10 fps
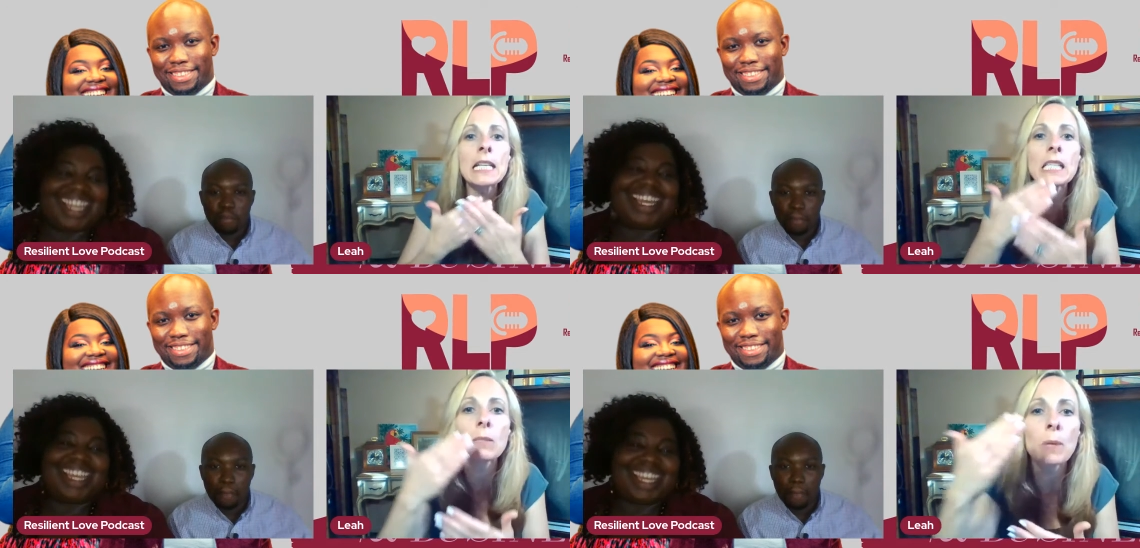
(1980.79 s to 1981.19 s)

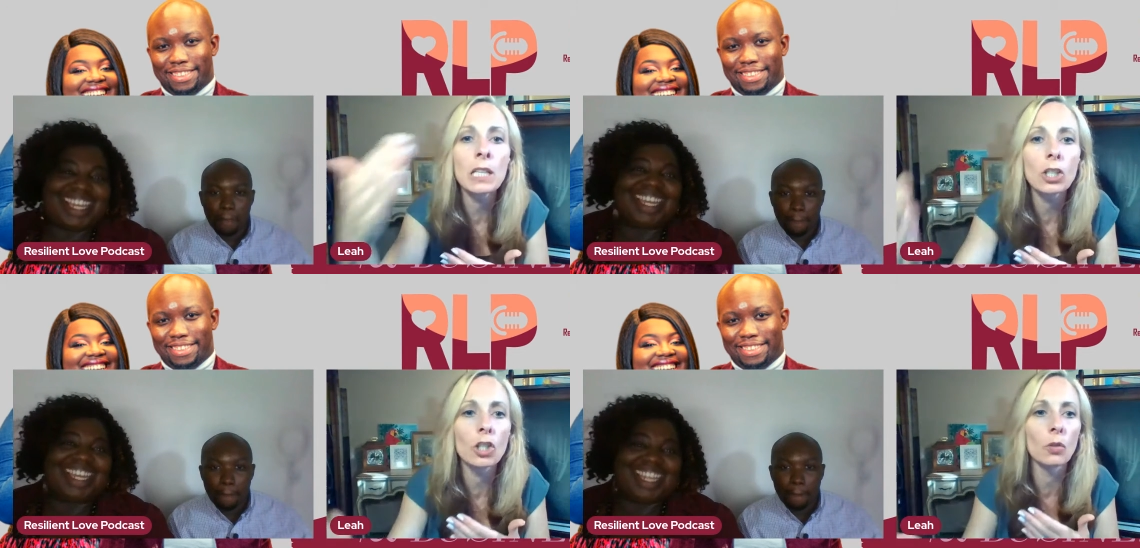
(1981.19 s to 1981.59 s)
Speaker 1: He
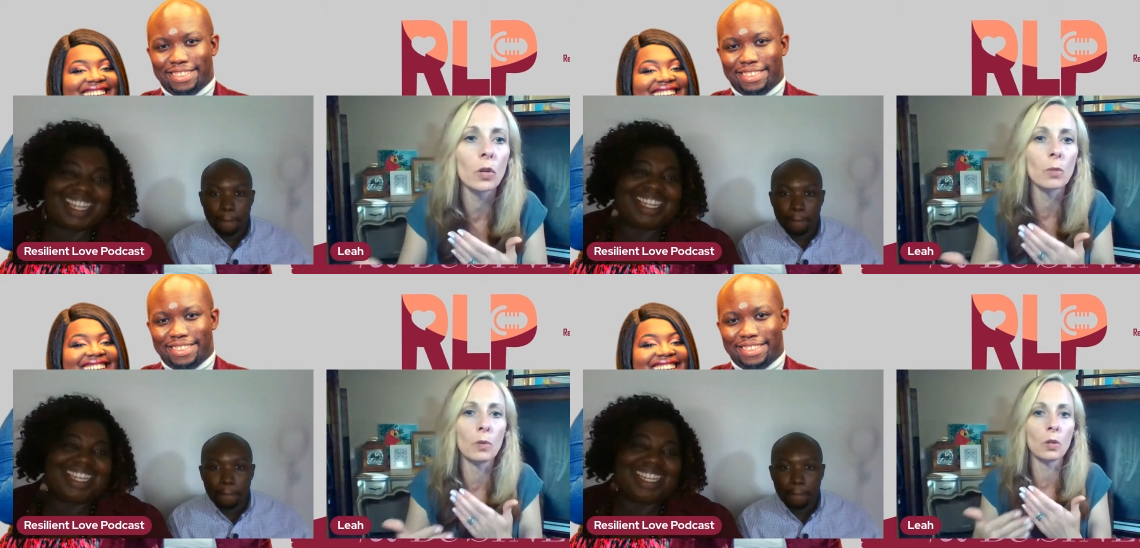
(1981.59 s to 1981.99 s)
speaks
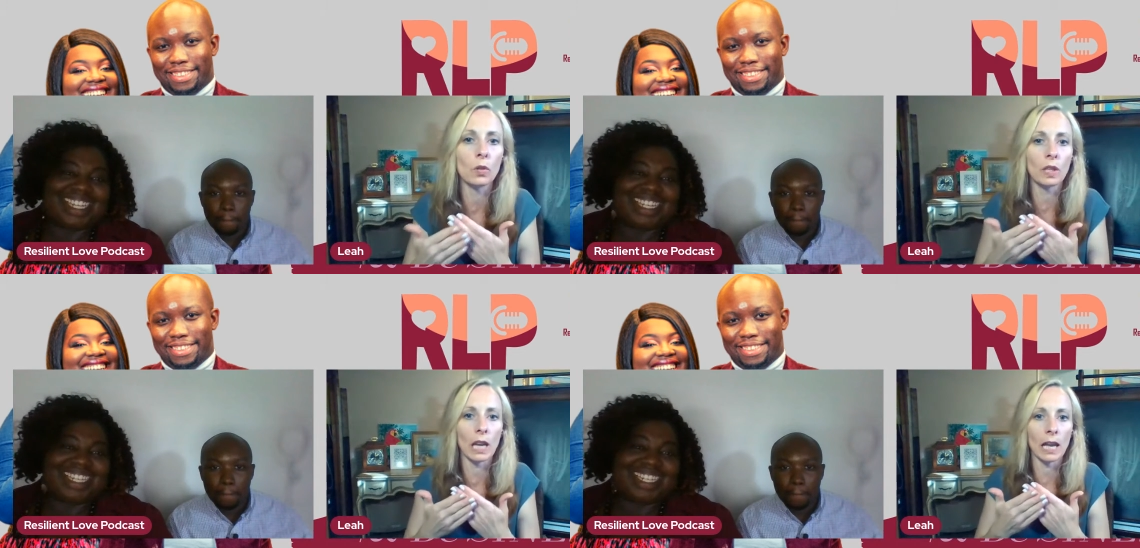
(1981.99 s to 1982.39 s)
to
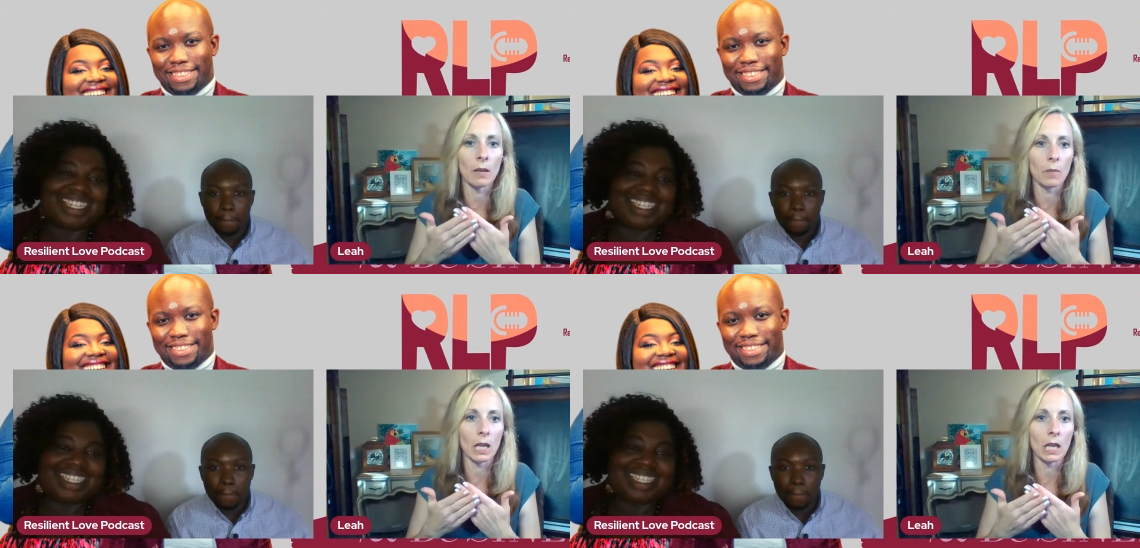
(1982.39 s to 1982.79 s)
rebuke the
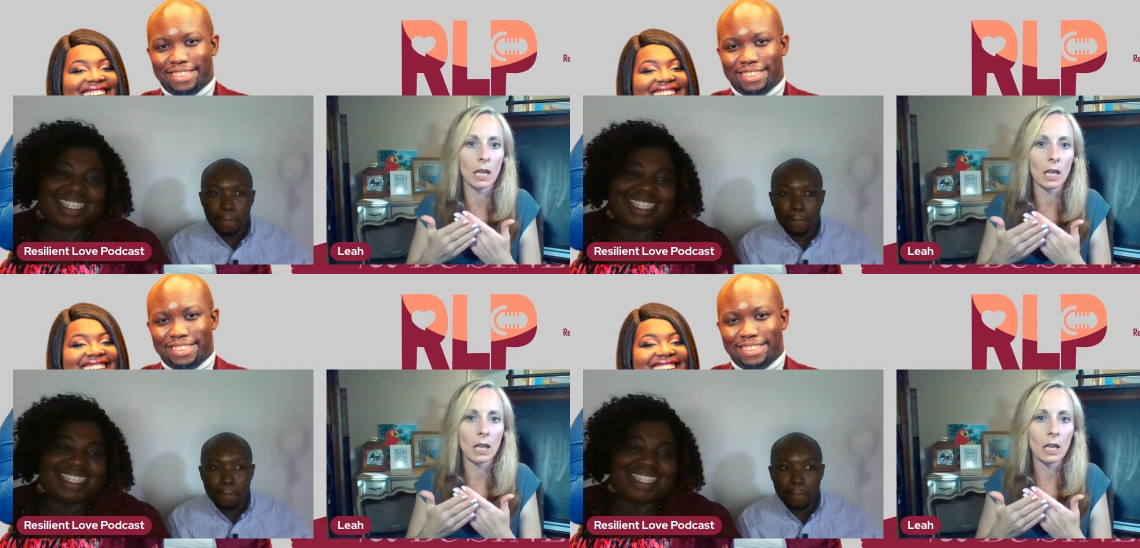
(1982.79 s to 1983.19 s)

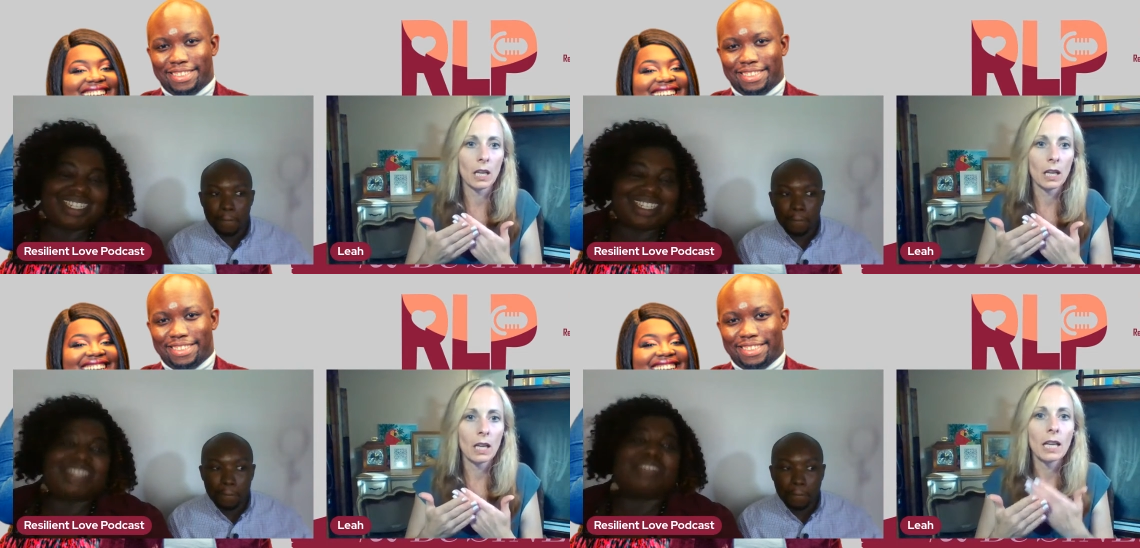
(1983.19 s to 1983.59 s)
enemy.
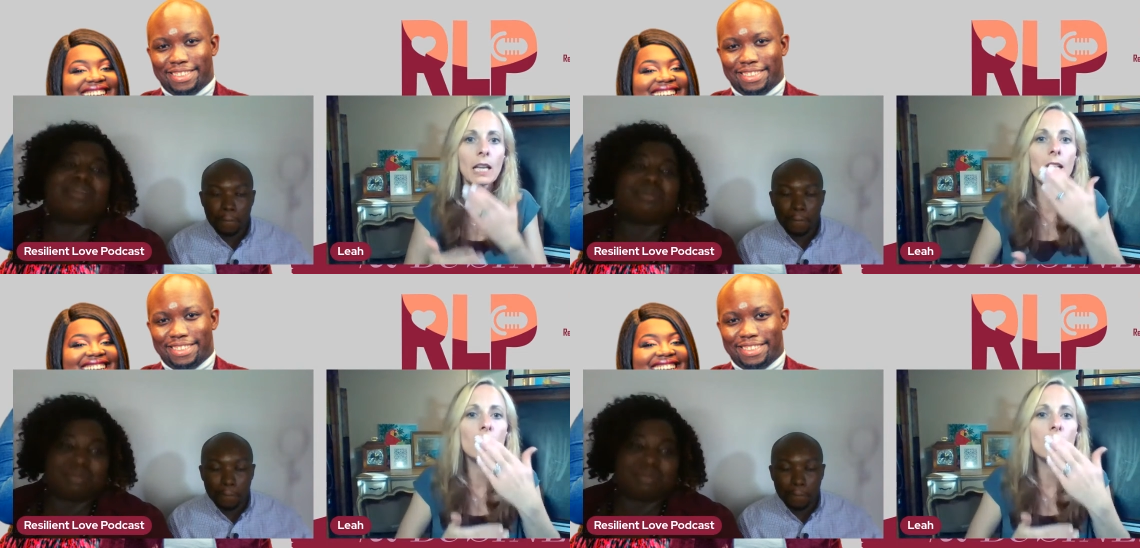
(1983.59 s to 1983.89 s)
He